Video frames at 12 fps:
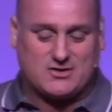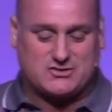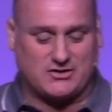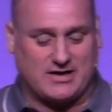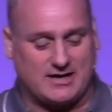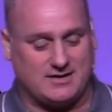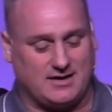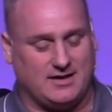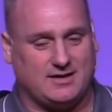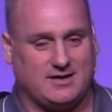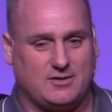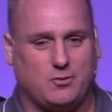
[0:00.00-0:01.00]
So then,
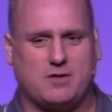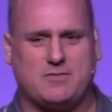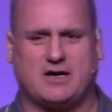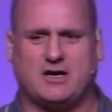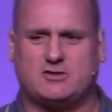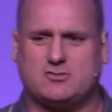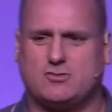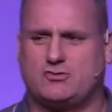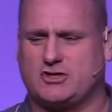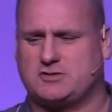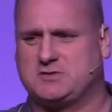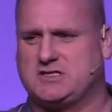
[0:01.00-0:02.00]
what am I going to do?
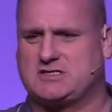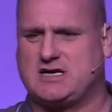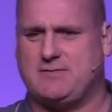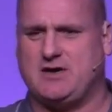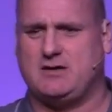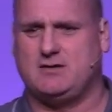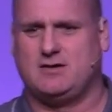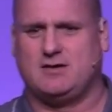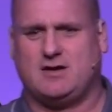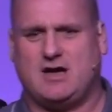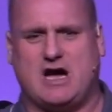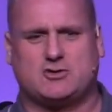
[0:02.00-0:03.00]
Christmas is coming.
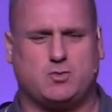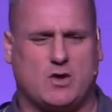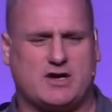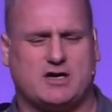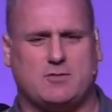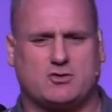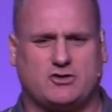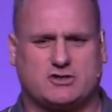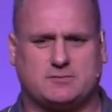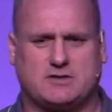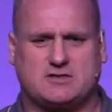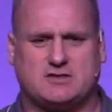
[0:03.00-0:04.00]
I was worried about
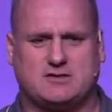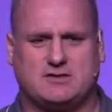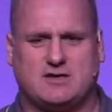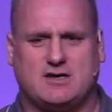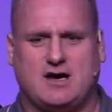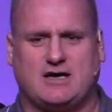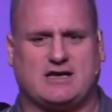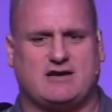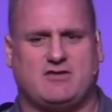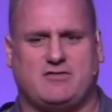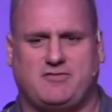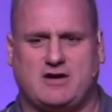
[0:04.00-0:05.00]
Christmas. I didn't
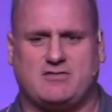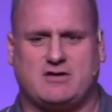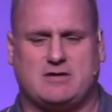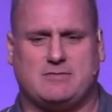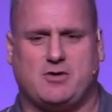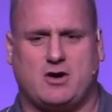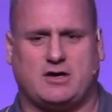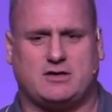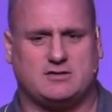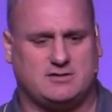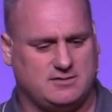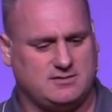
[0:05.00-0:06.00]
have a fiver in my
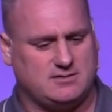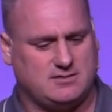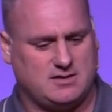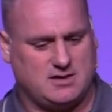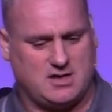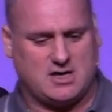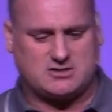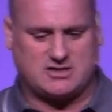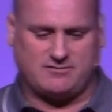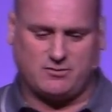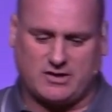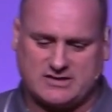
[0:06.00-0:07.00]
pocket. So
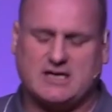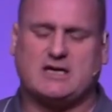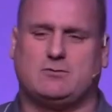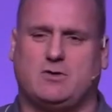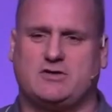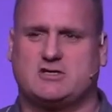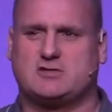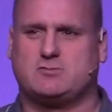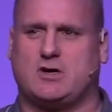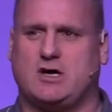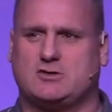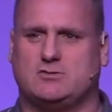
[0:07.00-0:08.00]
I thought, I tell you what, this is
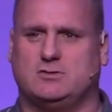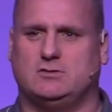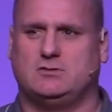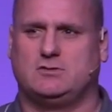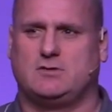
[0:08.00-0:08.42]
what I'll do.